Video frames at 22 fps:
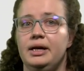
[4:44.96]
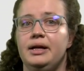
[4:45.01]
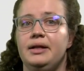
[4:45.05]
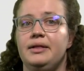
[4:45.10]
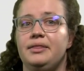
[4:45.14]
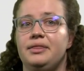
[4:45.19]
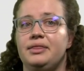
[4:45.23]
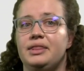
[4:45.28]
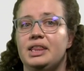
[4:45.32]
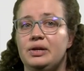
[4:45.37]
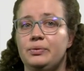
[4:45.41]

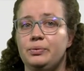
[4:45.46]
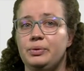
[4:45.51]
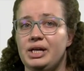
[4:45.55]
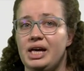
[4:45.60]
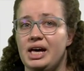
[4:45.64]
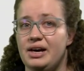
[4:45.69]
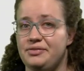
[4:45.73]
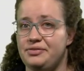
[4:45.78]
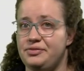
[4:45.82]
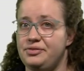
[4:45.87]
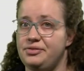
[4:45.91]
Then we
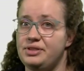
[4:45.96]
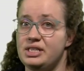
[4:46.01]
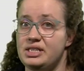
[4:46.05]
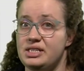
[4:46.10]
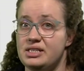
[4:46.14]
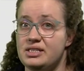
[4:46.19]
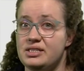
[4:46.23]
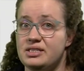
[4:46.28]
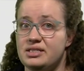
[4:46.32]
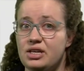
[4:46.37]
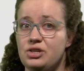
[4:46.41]
have the
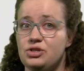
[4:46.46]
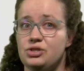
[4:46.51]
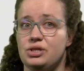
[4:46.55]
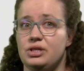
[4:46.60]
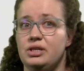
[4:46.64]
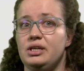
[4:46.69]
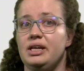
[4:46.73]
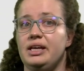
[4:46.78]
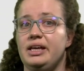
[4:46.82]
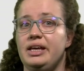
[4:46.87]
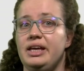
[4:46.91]

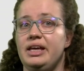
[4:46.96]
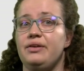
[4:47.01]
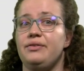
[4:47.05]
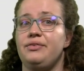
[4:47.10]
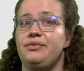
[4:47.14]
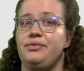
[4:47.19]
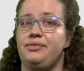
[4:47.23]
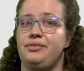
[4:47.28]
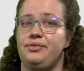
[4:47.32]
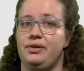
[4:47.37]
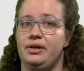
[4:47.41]
decision
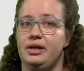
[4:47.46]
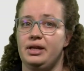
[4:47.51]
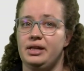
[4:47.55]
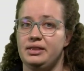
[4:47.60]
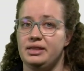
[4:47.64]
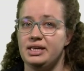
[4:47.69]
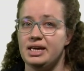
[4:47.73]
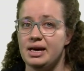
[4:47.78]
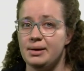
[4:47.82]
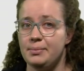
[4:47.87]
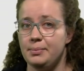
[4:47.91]
if
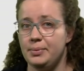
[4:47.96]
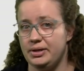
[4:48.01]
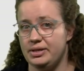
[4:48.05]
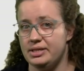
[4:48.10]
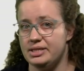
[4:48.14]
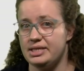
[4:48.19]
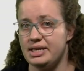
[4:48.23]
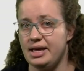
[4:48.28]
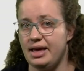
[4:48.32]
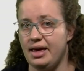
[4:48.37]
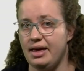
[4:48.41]
the
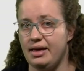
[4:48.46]
ambulance